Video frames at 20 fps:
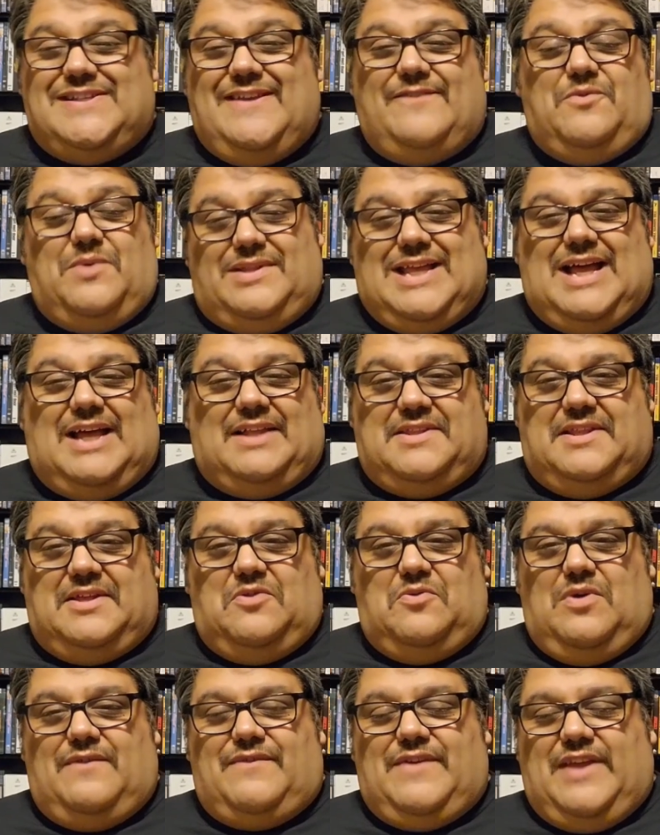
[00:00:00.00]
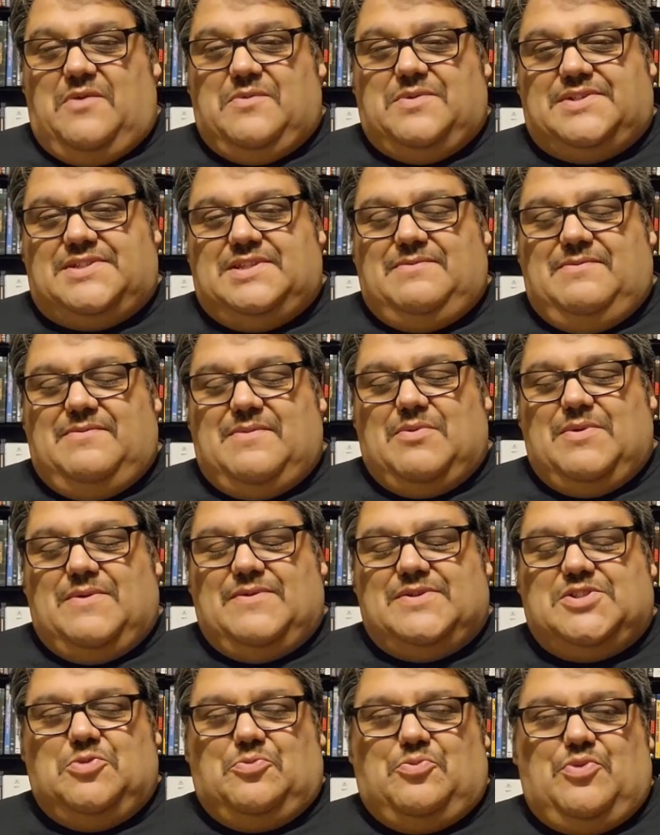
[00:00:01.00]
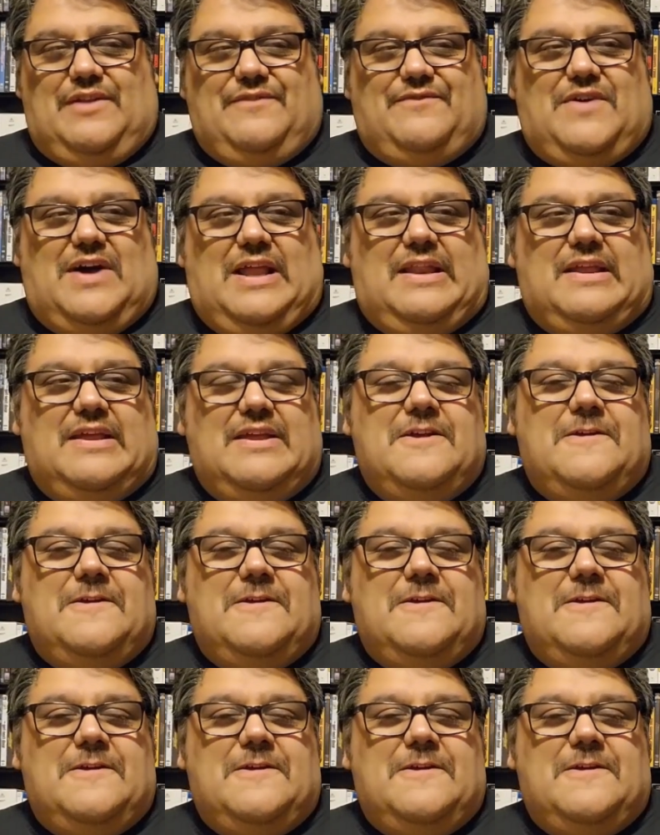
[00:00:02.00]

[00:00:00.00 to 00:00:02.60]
Even without the riffing, it was still pretty fun.